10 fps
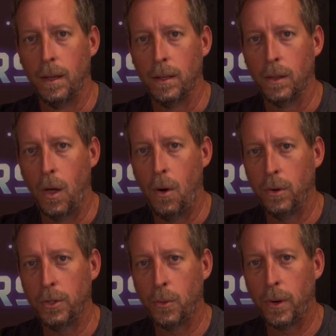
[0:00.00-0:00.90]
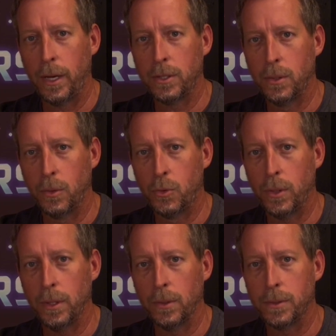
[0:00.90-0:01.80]
Long directional
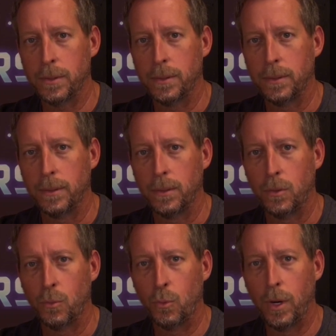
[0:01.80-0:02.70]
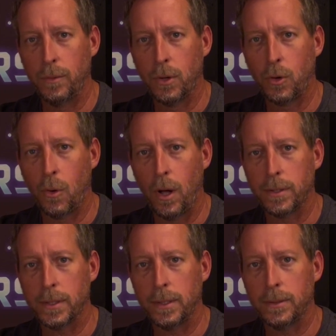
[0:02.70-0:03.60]
drills, river
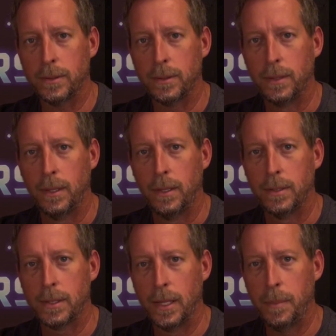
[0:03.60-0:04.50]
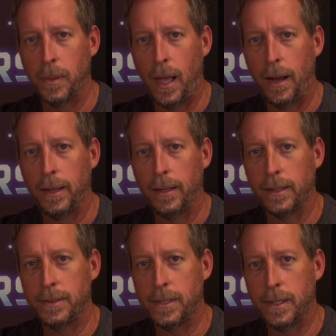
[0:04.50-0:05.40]
crossings, slip lining
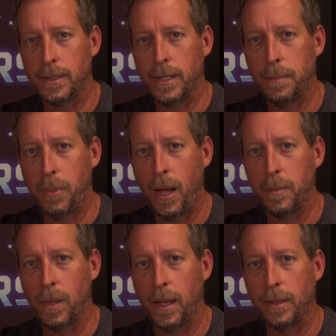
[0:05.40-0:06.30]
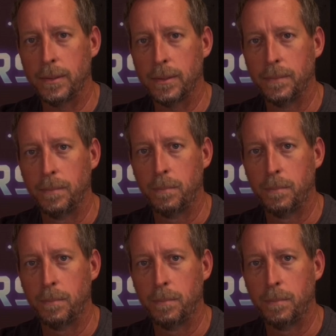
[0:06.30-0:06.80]
existing pipelines.